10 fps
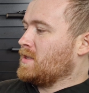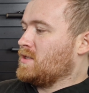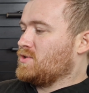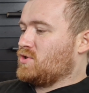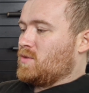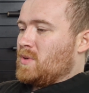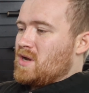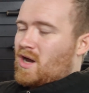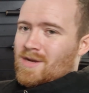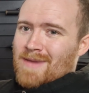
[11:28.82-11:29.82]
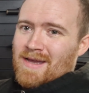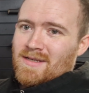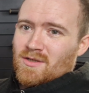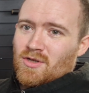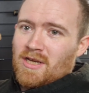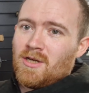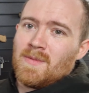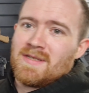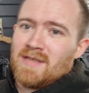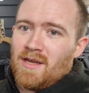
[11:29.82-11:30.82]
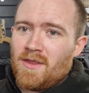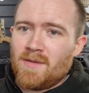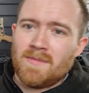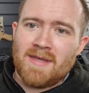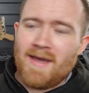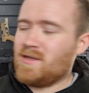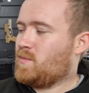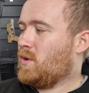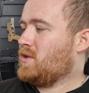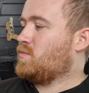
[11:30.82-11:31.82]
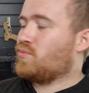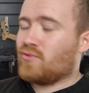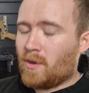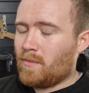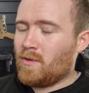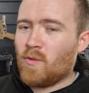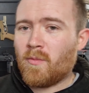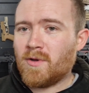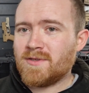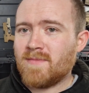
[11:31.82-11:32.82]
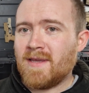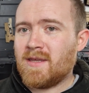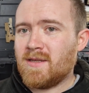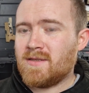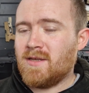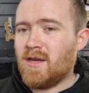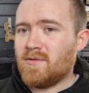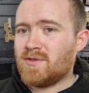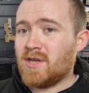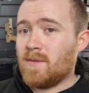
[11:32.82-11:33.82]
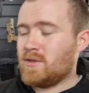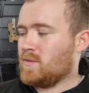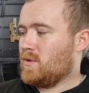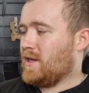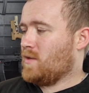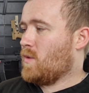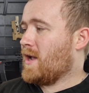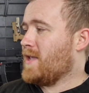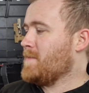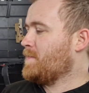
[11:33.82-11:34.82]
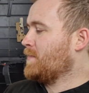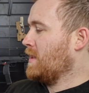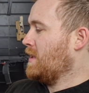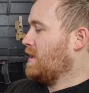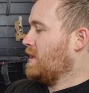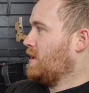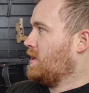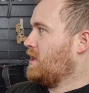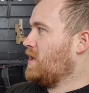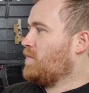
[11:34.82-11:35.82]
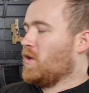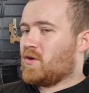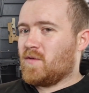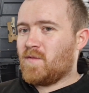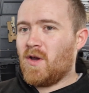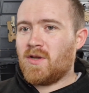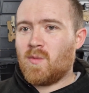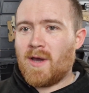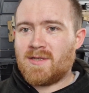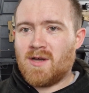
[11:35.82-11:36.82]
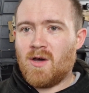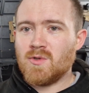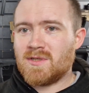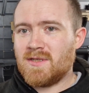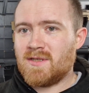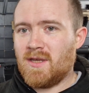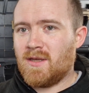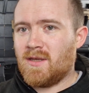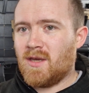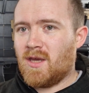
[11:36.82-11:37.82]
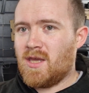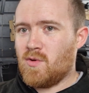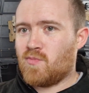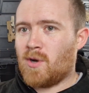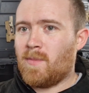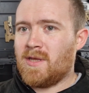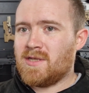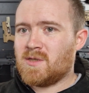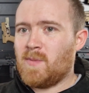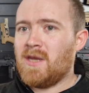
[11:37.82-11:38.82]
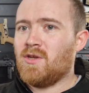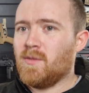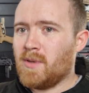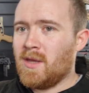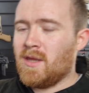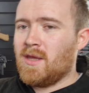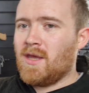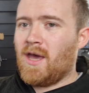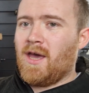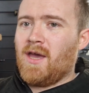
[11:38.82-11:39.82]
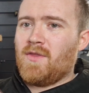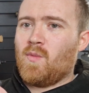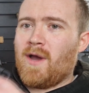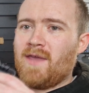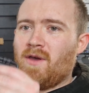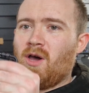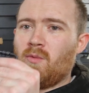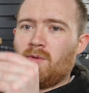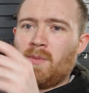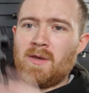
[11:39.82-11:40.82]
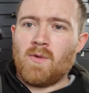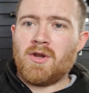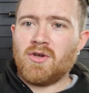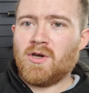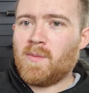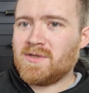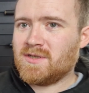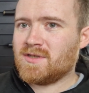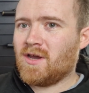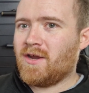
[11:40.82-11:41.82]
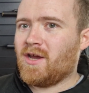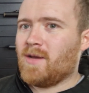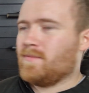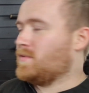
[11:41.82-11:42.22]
Do the banana mags look a little bit silly on them? Yes, but you'd probably want one to make it, skirmishable in any way. If I could find a way to holster this thing, it would probably speed up the way that I would pick one up as a sidearm. I